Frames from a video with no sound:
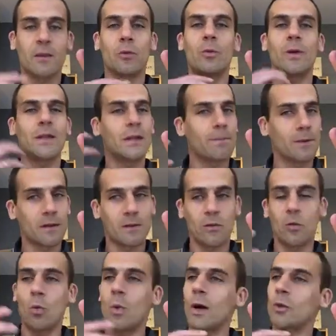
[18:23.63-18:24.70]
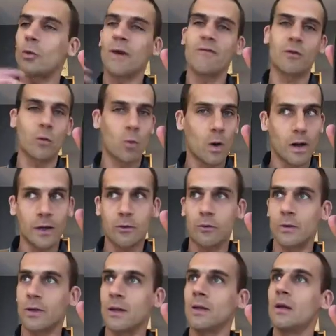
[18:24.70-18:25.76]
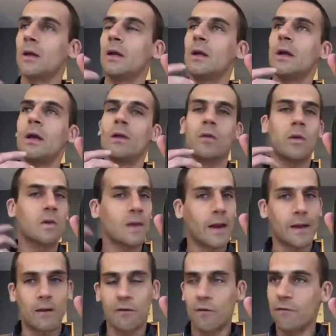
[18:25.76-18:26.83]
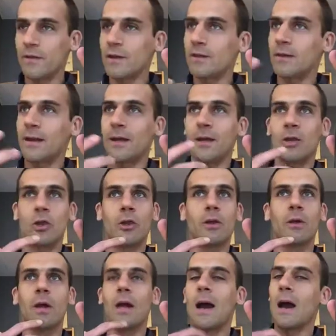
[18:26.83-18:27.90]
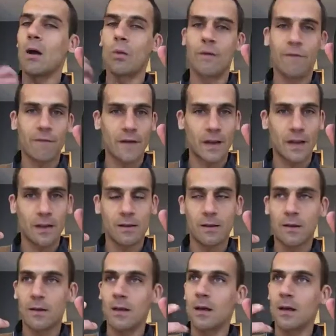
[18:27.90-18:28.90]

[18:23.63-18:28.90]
It really depends on what we have in the winery, the style of the vintage, how we fill it,